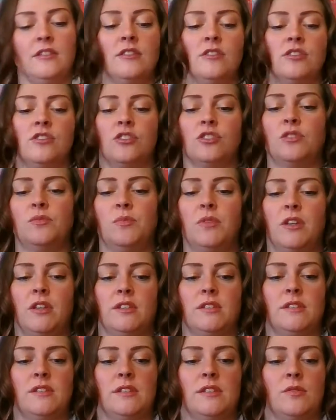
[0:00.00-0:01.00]
just
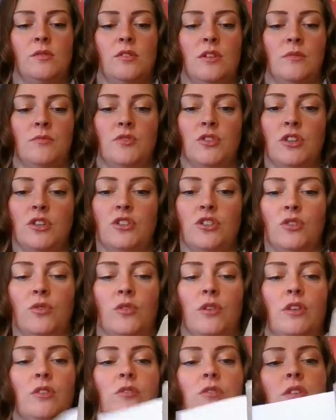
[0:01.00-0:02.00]
because this one I'm just
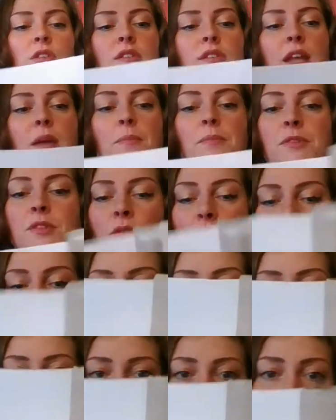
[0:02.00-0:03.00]
showing you the steps. So I
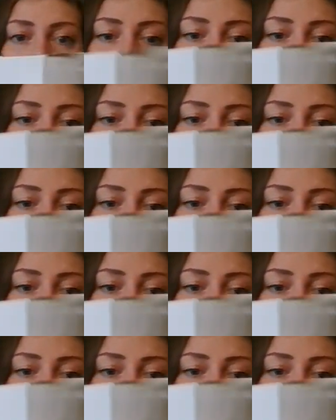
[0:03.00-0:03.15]
have a little bit